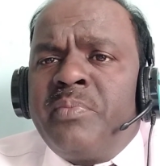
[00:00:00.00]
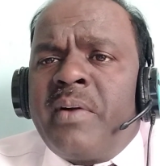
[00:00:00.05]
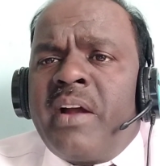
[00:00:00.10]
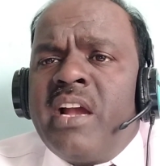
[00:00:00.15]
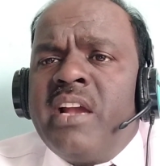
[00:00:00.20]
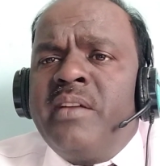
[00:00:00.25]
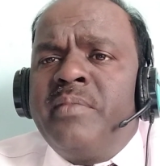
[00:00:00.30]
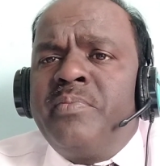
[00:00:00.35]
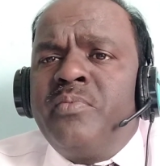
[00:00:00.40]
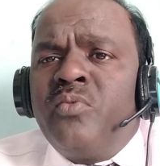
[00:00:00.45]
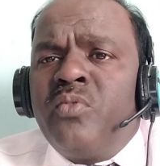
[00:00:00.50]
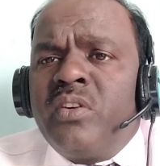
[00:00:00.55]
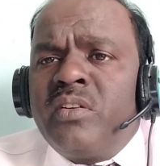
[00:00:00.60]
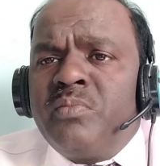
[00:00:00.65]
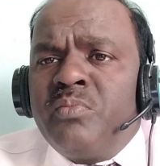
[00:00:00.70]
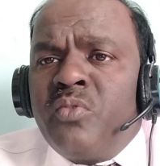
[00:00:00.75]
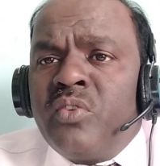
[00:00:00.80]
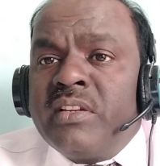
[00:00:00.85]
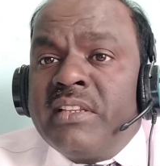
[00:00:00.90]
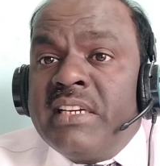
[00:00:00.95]
5,
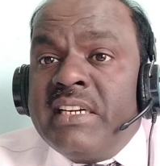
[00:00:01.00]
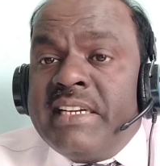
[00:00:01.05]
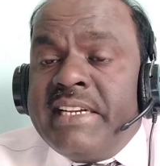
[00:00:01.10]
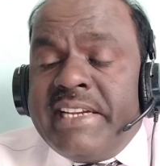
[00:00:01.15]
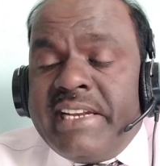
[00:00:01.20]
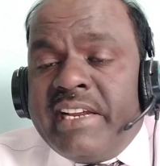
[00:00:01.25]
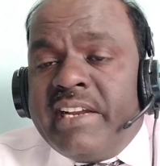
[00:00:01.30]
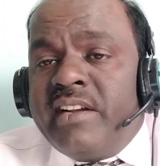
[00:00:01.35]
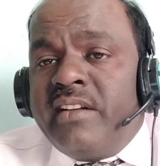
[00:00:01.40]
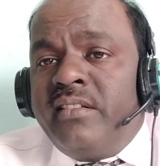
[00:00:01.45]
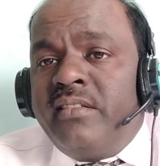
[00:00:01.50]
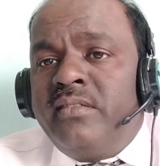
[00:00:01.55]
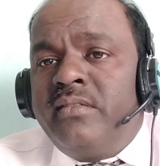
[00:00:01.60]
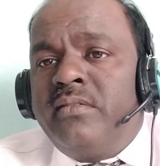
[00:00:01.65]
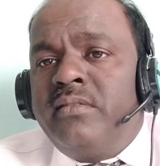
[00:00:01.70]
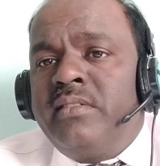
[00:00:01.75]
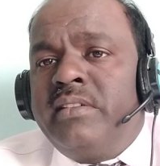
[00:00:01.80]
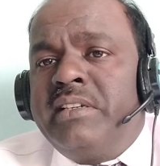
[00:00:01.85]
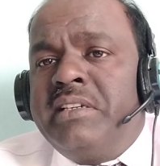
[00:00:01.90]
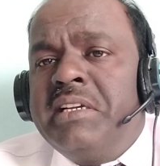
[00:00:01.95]
not more than 10.
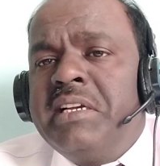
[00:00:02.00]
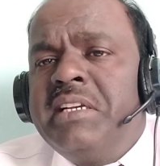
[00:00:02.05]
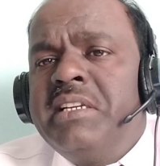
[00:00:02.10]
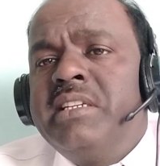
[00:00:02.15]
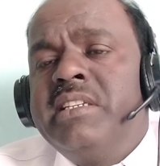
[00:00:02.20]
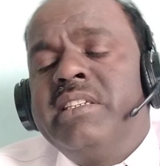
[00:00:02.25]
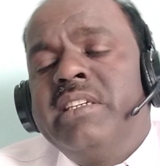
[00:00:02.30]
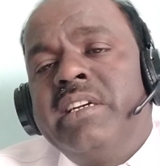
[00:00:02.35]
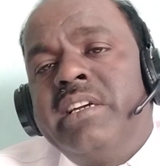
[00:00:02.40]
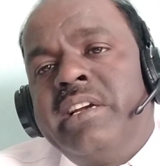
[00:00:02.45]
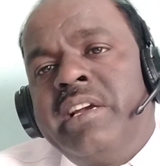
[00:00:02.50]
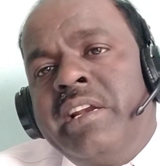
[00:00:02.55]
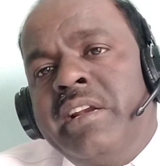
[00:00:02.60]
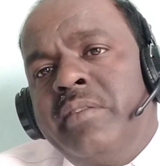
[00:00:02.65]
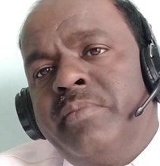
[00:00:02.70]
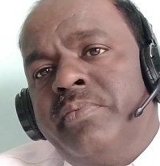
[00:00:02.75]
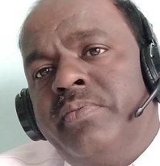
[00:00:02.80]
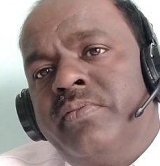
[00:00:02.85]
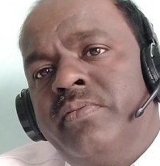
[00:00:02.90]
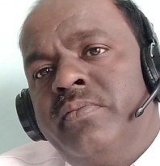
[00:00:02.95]
10 is
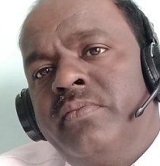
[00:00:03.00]
enough.